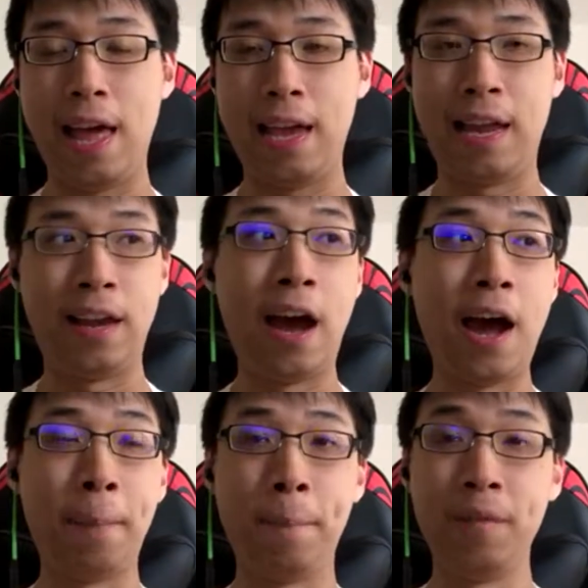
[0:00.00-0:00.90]
and at a
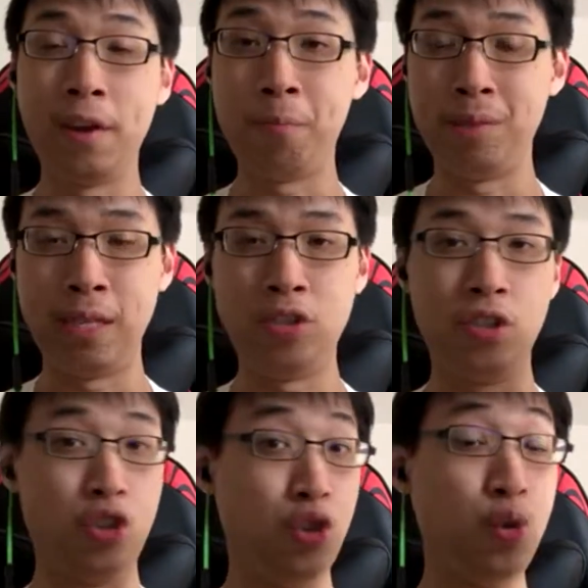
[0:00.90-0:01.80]
high enough
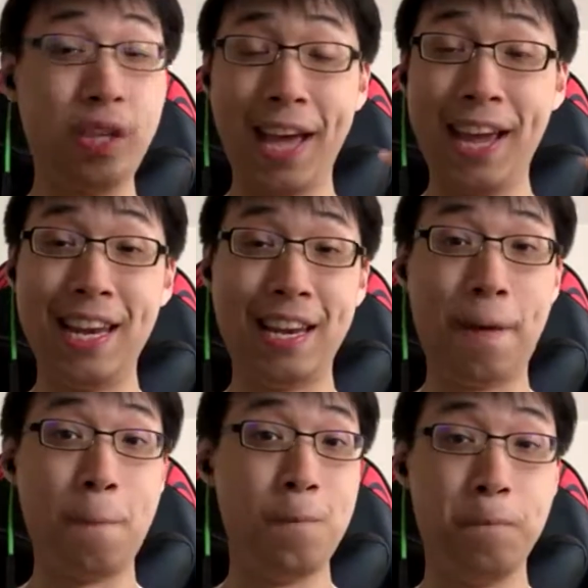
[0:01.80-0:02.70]
position, you gain
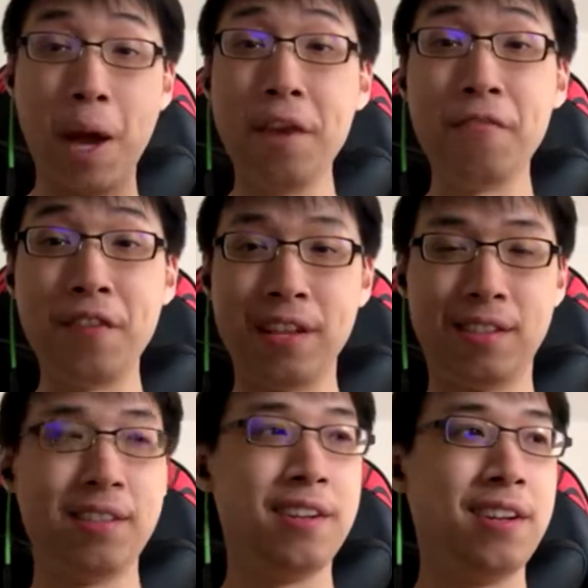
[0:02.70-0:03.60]
benefits.